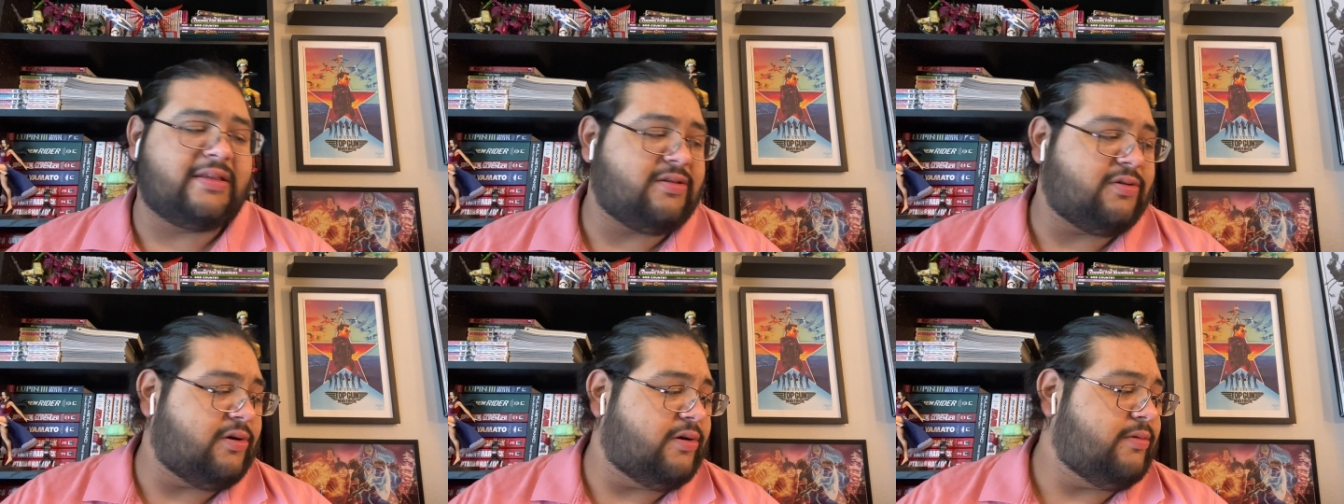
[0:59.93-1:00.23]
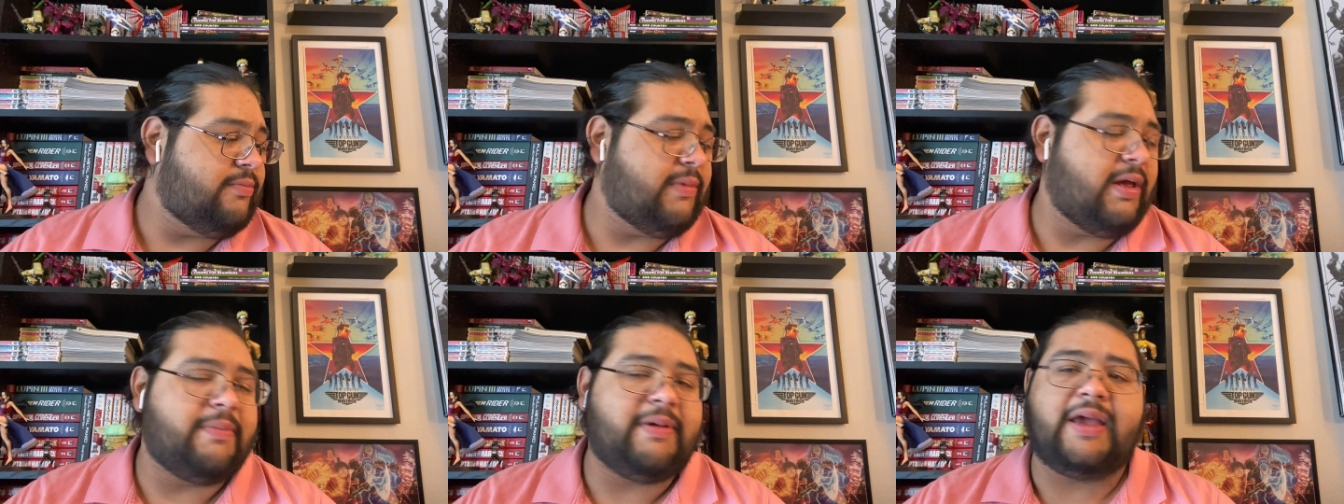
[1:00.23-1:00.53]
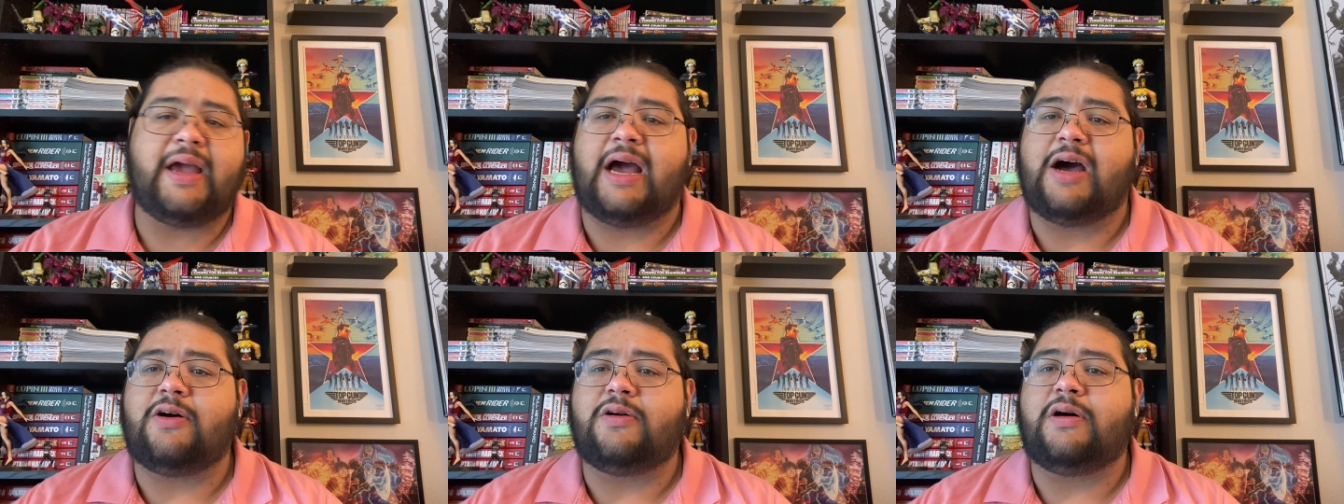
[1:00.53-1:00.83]
So maybe
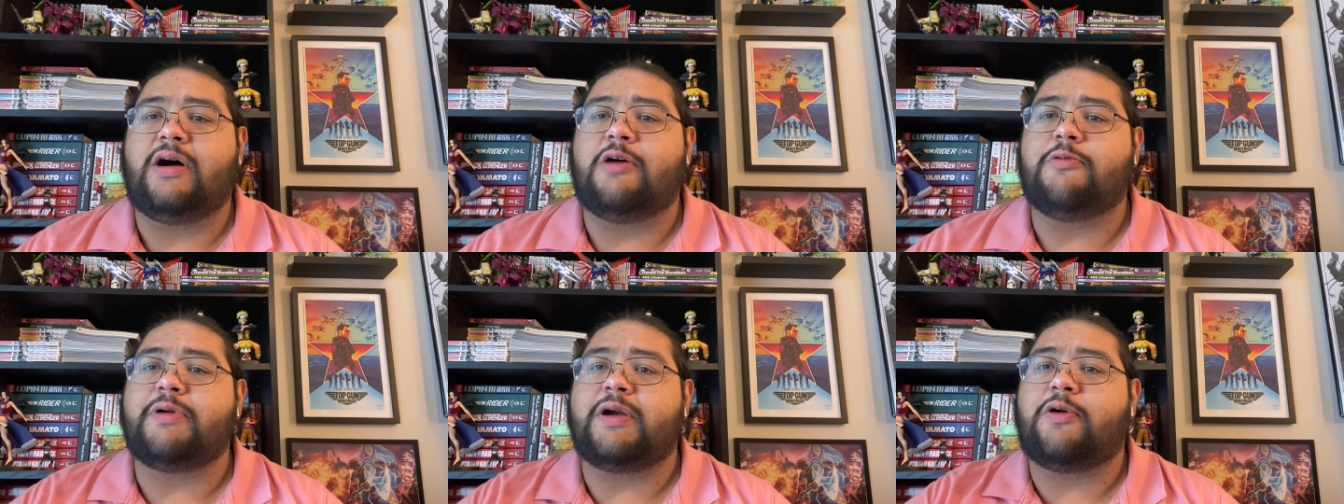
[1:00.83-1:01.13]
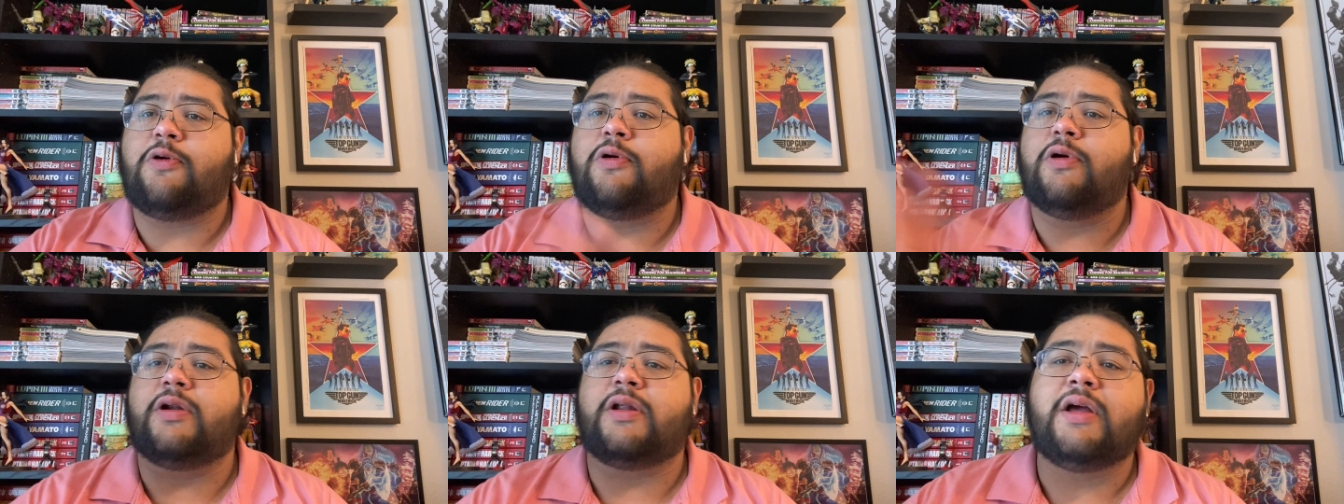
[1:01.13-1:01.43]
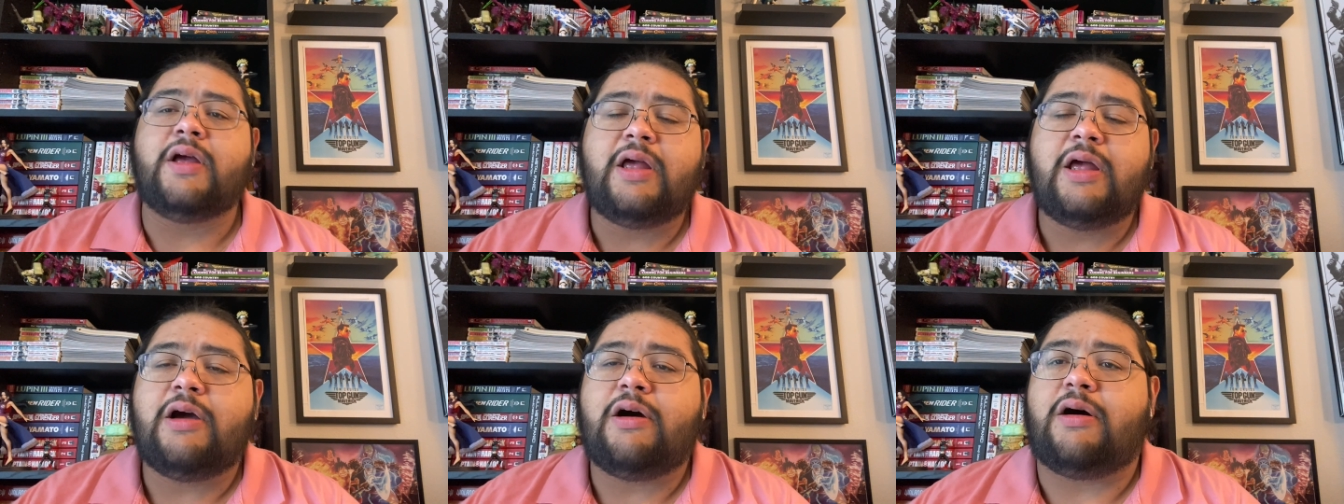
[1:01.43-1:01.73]
I'll, I'll record
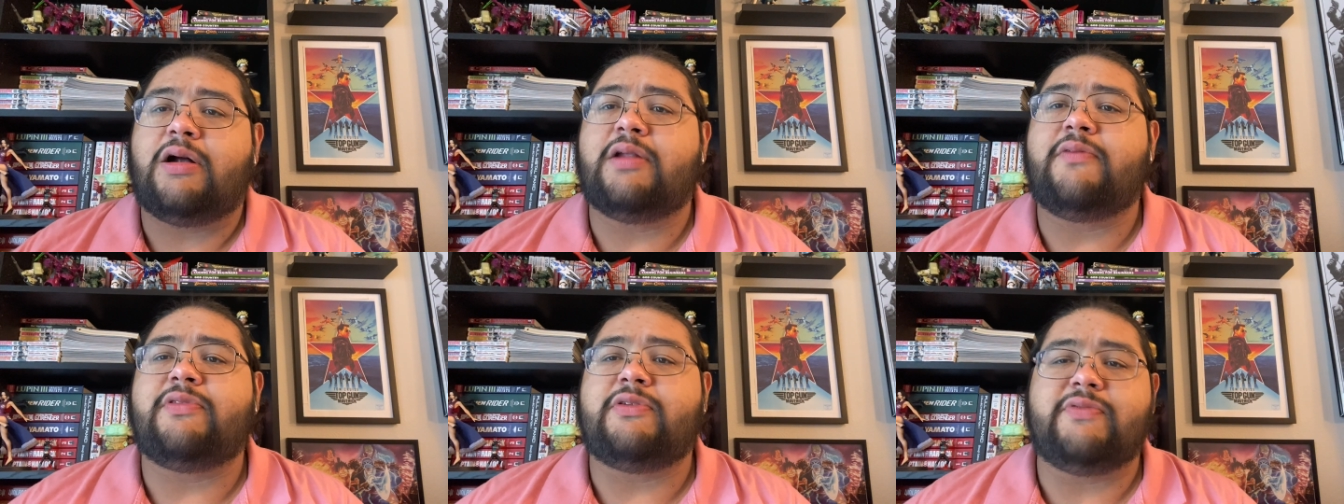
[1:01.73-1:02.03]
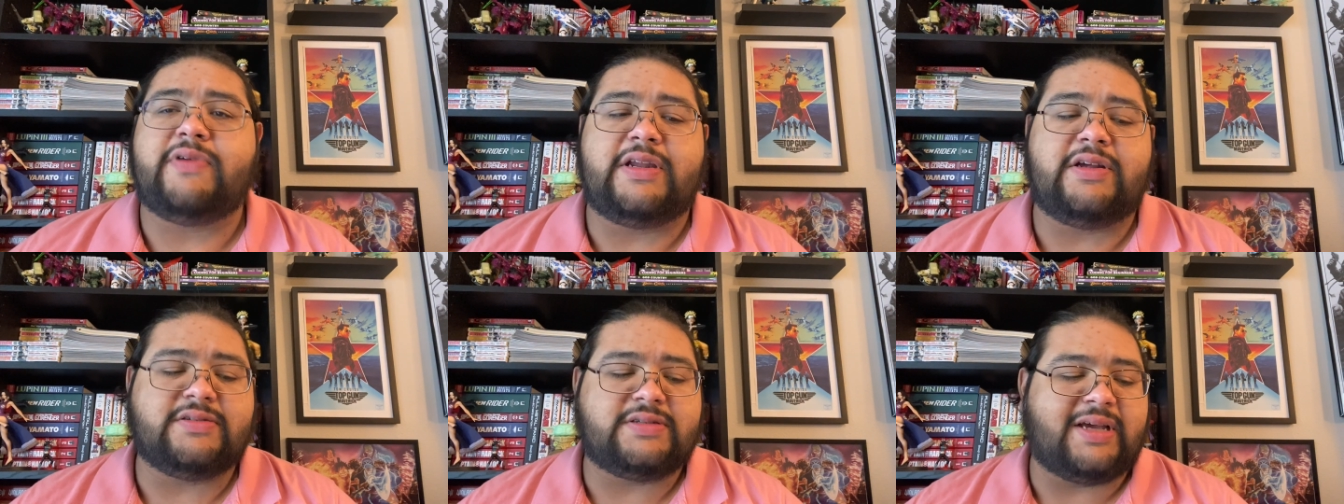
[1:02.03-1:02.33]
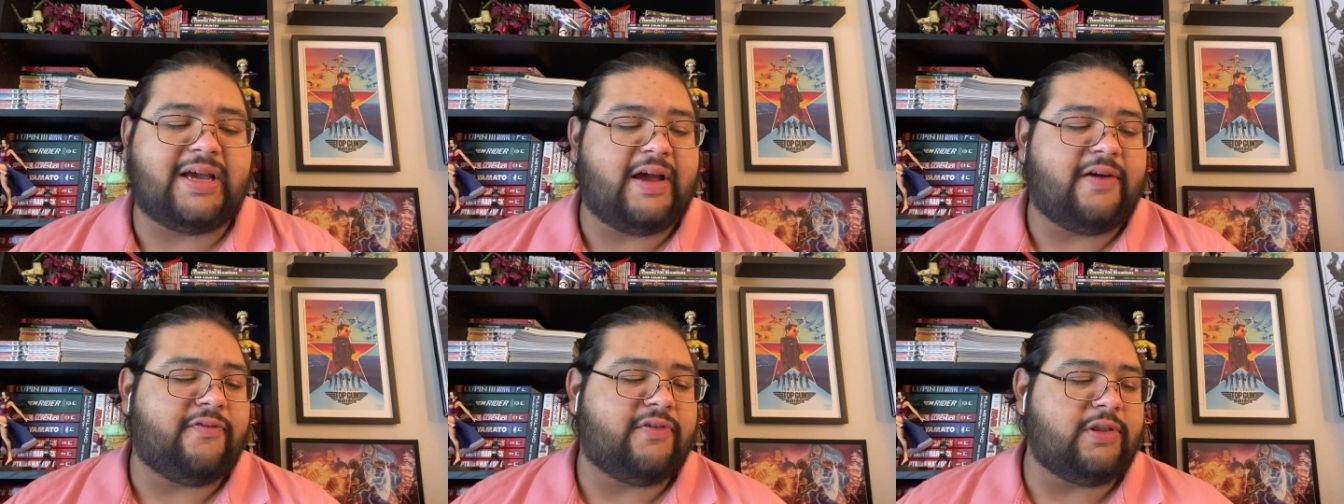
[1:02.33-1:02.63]
all of the videos
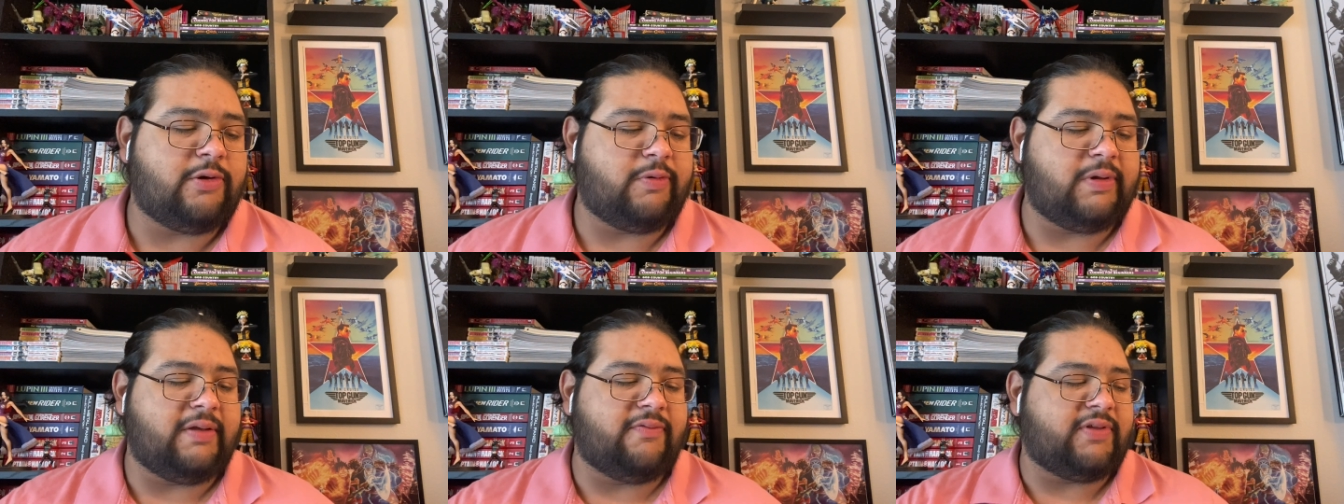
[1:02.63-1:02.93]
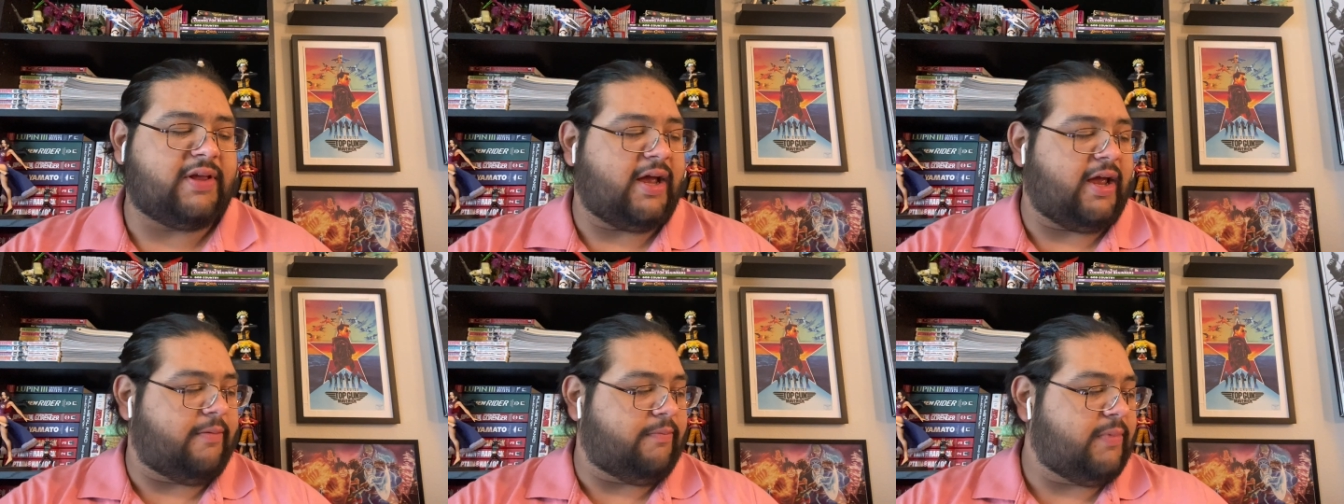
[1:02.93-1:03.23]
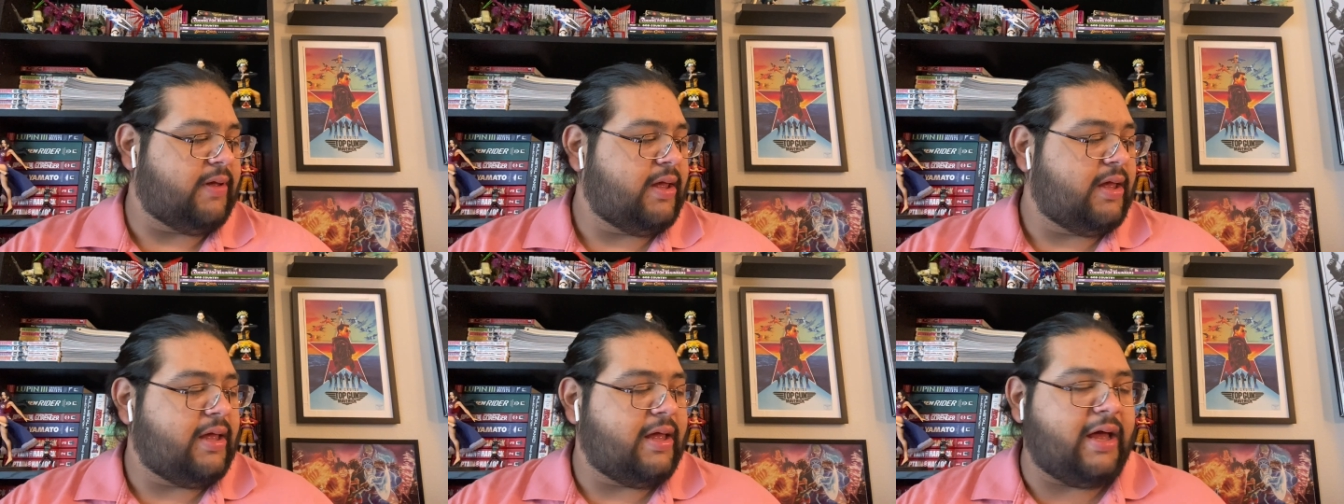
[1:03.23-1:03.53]
I have for the Wheel of Time
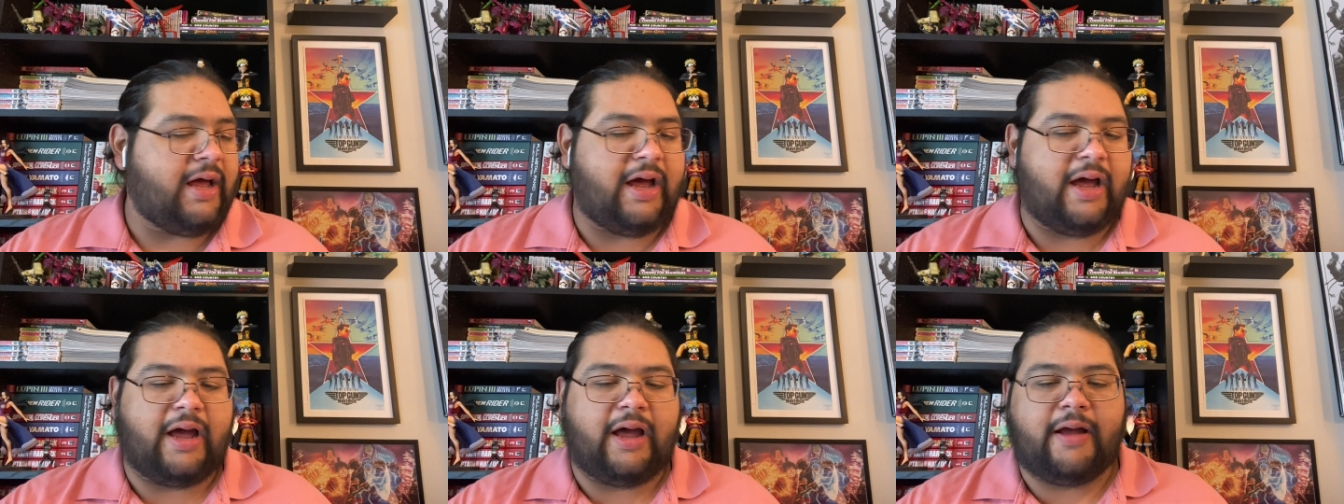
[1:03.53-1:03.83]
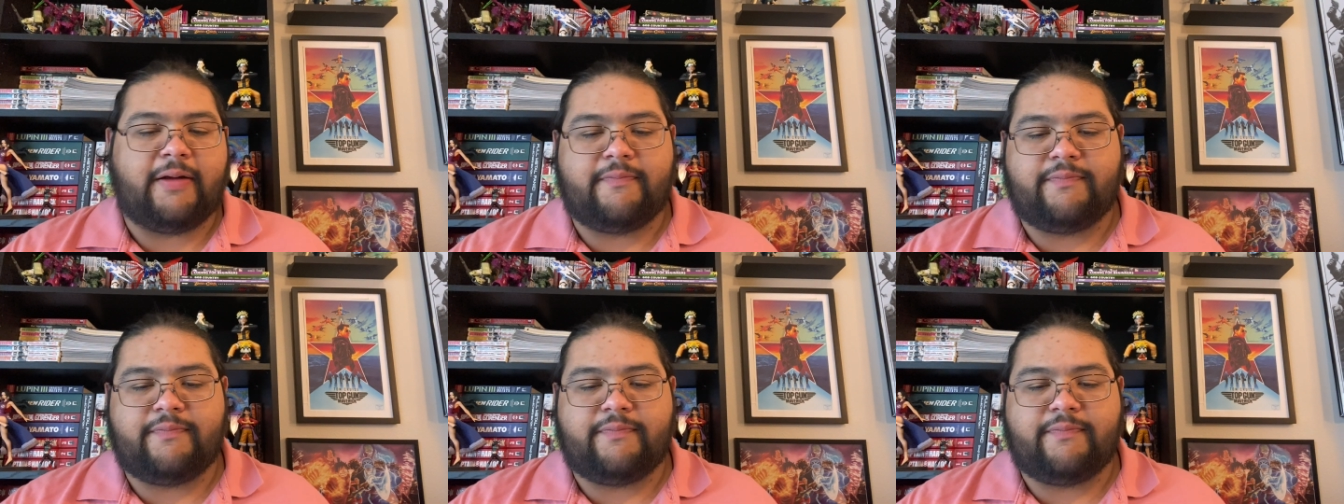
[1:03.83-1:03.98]
uh,